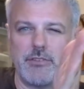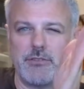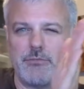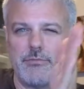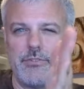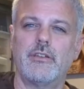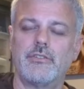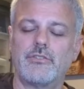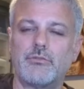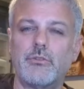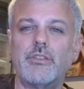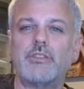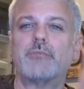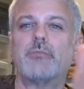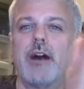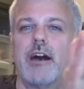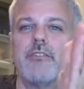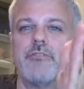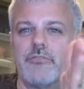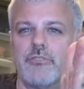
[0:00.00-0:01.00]
a sweet
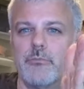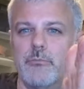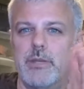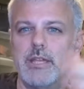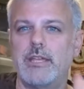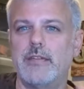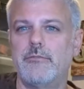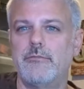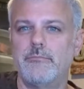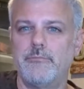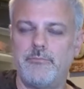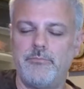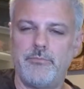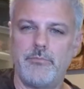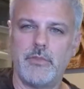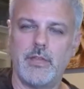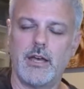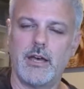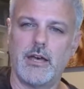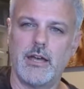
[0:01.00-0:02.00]
spot for me
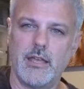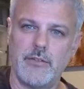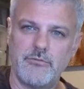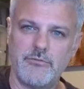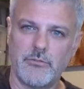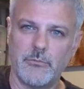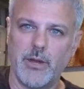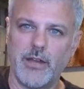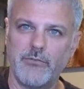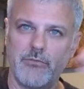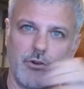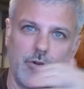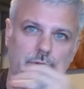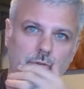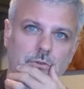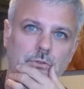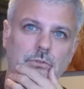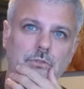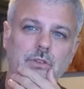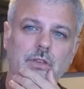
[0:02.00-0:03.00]
and for my
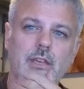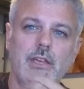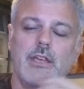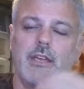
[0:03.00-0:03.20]
vocals.